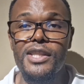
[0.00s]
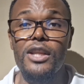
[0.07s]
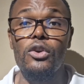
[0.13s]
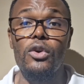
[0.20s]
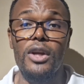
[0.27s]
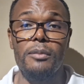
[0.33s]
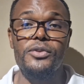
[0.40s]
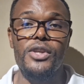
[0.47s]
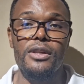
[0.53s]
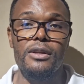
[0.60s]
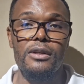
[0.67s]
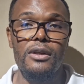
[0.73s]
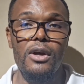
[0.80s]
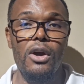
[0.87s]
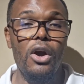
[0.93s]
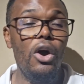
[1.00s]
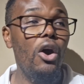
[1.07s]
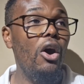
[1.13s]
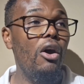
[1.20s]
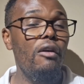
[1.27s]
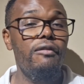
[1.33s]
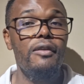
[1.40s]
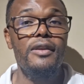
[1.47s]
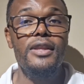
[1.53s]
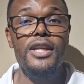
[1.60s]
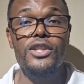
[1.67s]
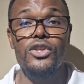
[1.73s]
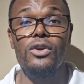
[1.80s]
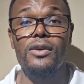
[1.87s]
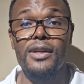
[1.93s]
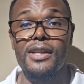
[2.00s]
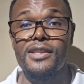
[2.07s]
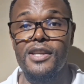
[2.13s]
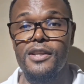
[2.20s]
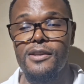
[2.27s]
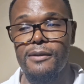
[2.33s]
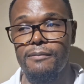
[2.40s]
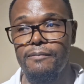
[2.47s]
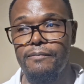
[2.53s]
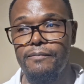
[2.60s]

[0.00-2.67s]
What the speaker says: and the corruption of this organization.